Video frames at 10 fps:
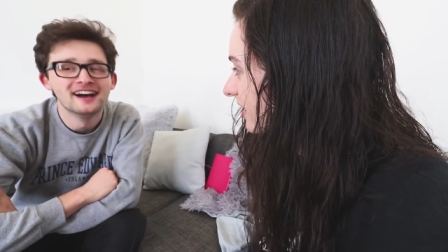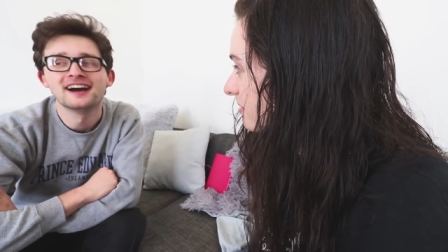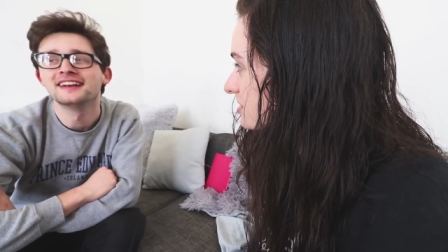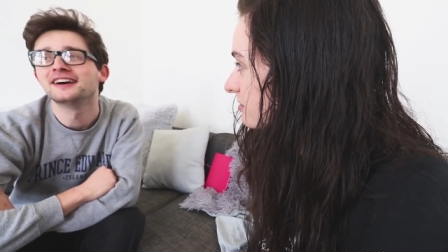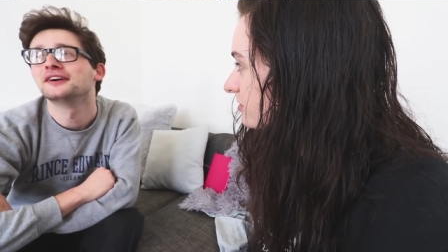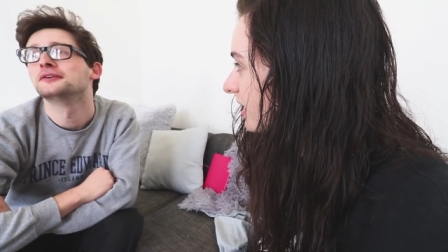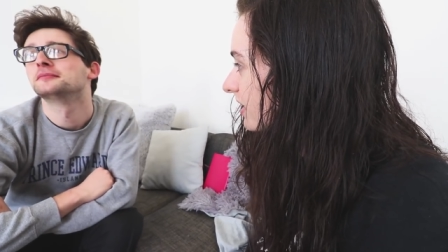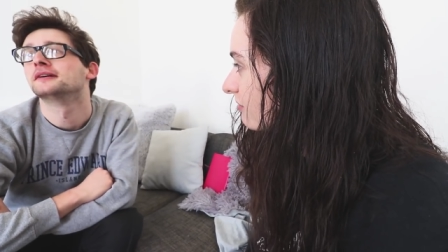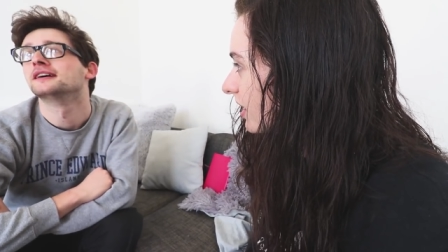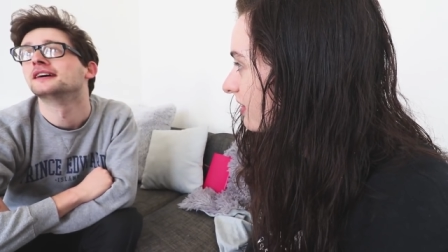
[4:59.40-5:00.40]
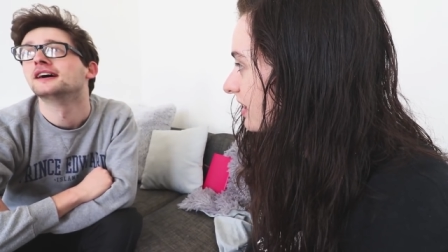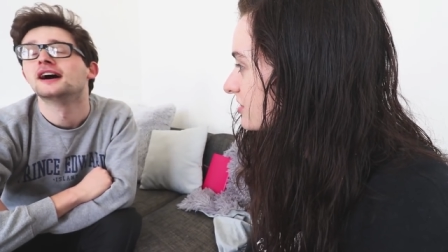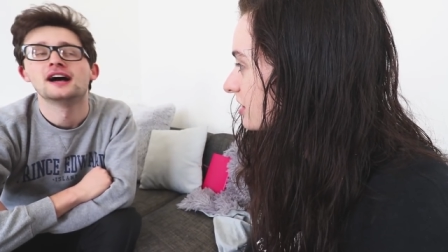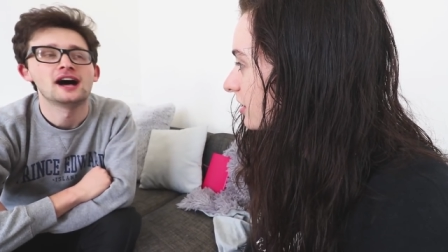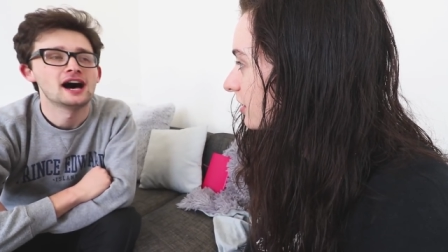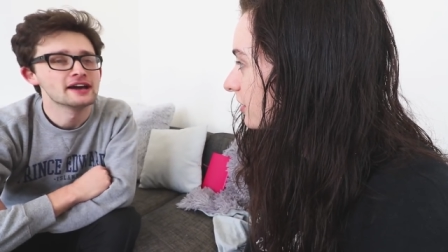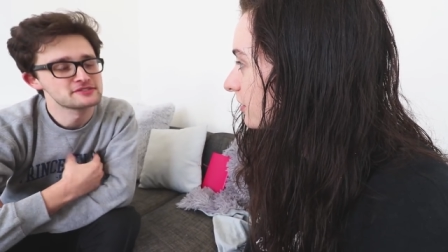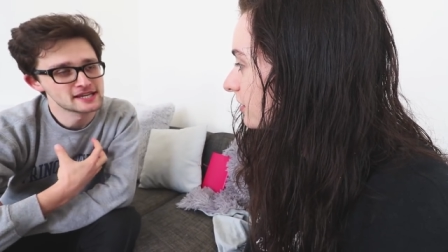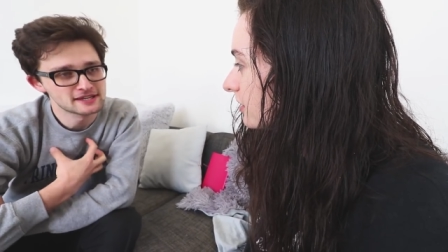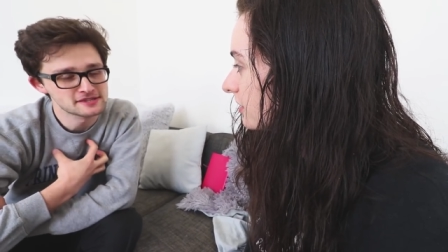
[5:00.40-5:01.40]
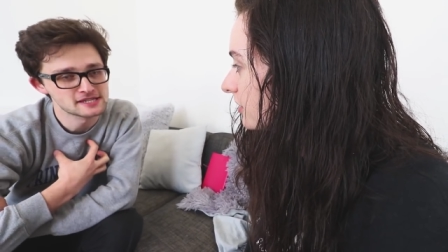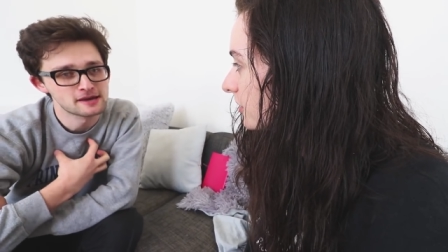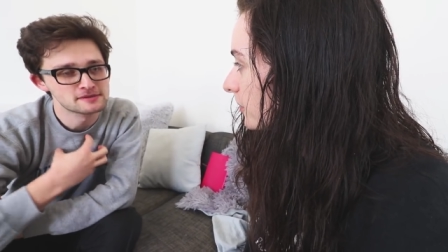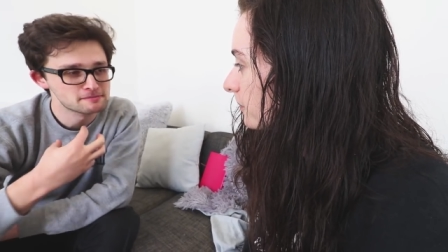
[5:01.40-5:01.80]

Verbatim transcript: time know, to write that to you. I've taken the time